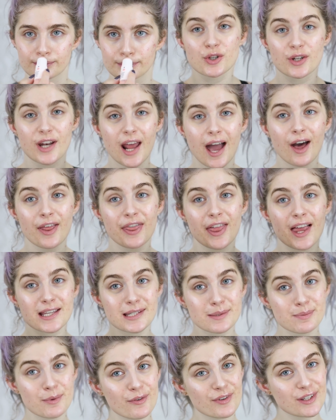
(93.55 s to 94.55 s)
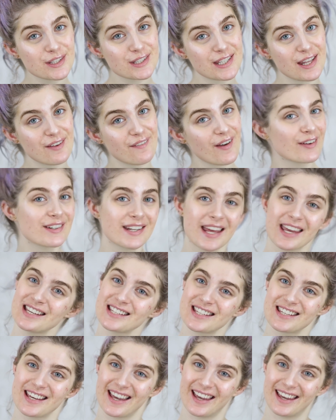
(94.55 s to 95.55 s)
So now let's move into the
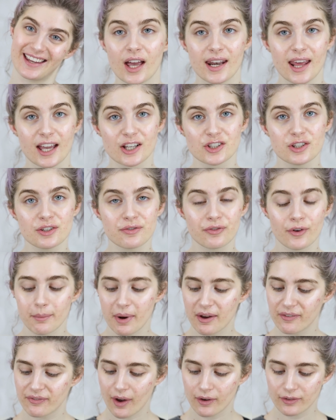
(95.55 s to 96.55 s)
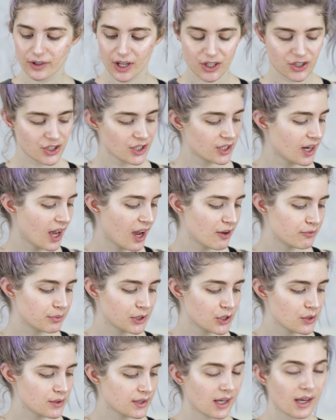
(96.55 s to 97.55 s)
foundation. And actually for my foundation, I've
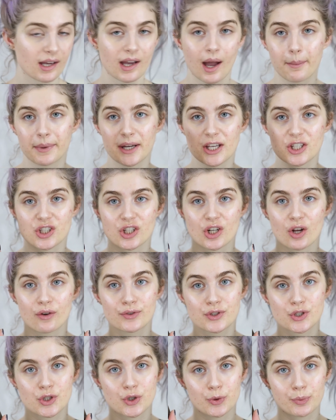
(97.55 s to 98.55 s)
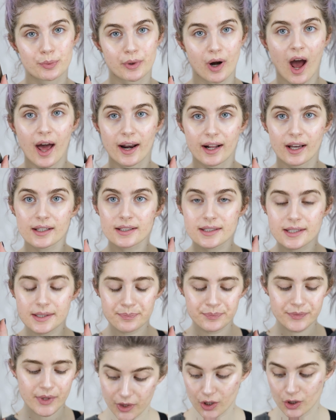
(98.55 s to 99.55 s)
been using a combination of two products.
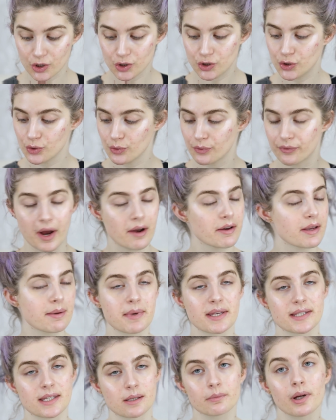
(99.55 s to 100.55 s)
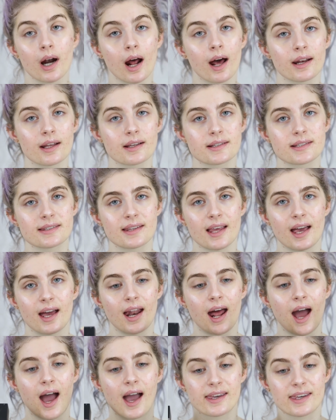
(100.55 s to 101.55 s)
They were two very amazing products
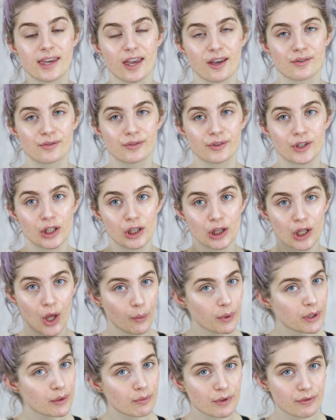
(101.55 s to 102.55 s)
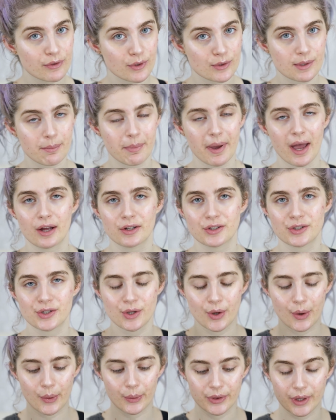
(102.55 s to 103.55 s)
that I gave glowing reviews about,
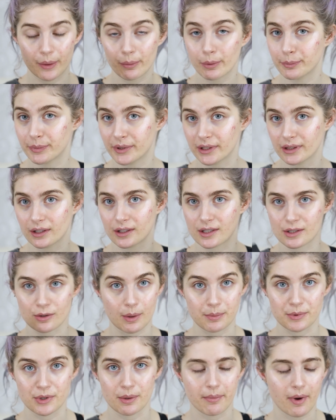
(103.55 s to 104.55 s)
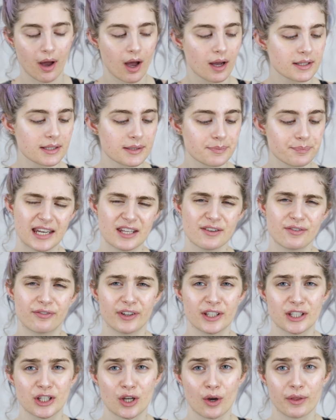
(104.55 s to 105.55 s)
so they will be in the description box. Any
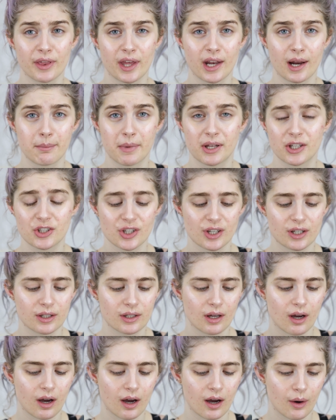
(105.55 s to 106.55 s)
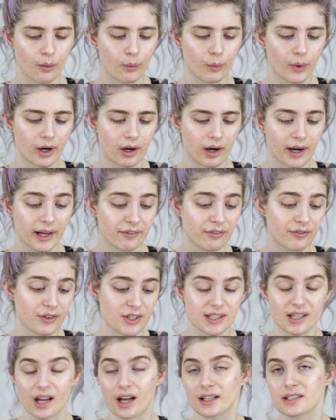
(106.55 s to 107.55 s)
video that I mentioned where I
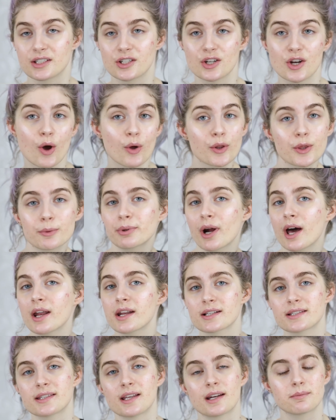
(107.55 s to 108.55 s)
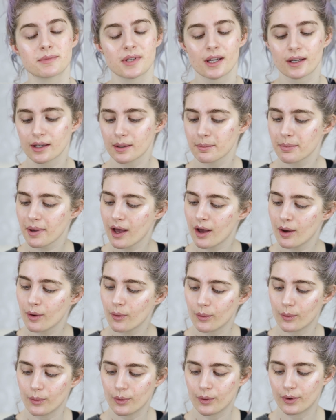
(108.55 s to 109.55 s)
first got to know the products that I'm talking
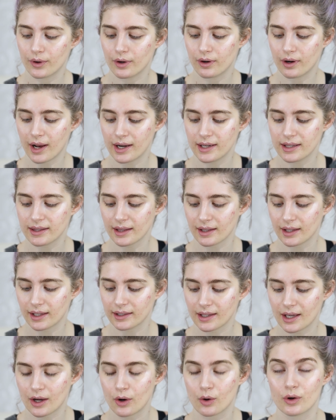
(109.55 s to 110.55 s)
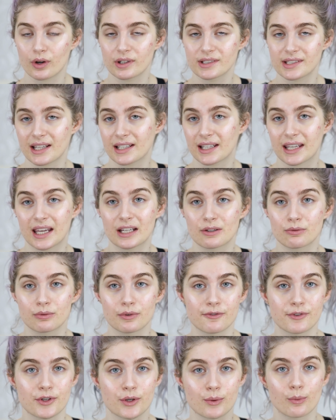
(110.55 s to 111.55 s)
about, or anything like that, or a dedicated
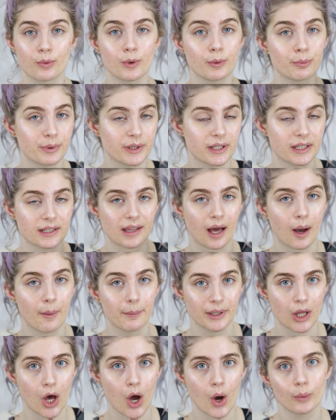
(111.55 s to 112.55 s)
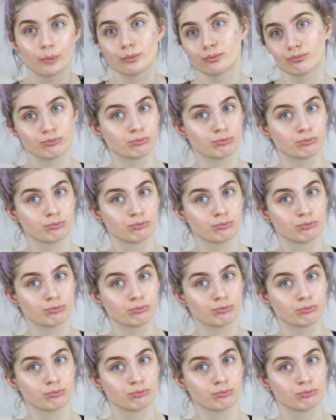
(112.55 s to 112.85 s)
review, will be down below.